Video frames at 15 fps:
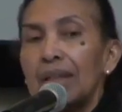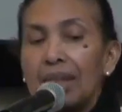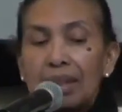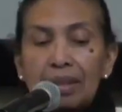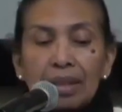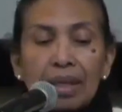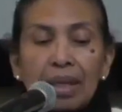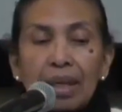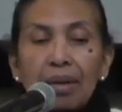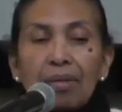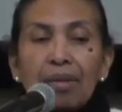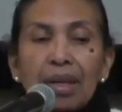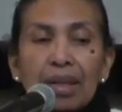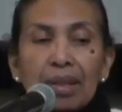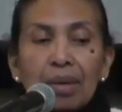And the
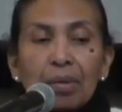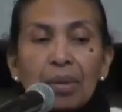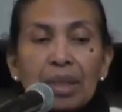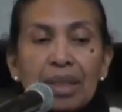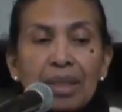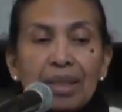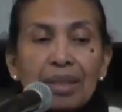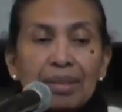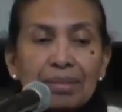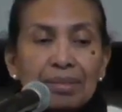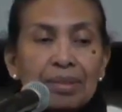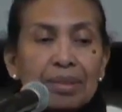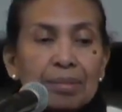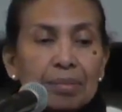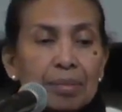area that we
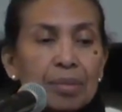live,